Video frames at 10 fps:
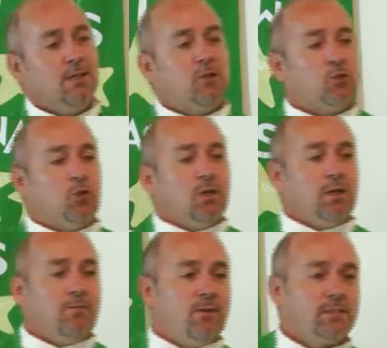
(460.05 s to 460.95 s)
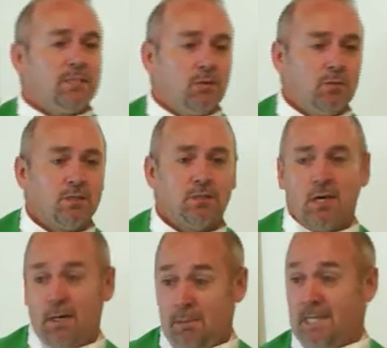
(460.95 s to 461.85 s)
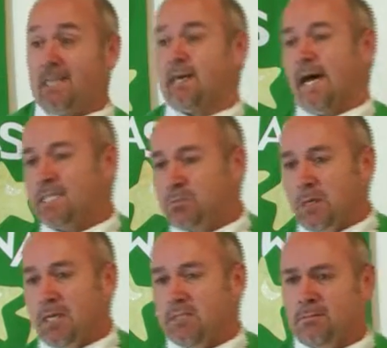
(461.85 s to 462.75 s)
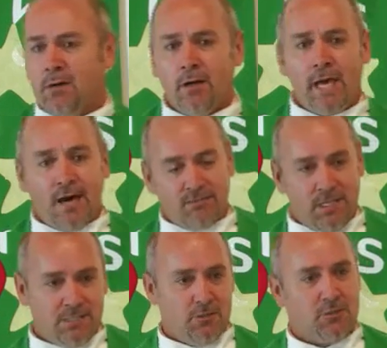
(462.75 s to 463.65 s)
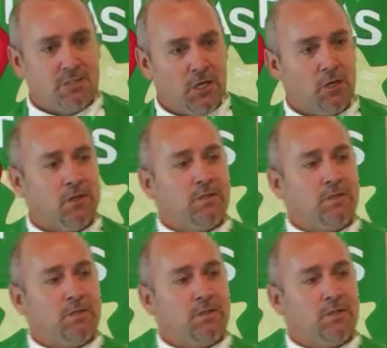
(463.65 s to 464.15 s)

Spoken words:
enjoyed visiting with many classmates, about a half dozen or so.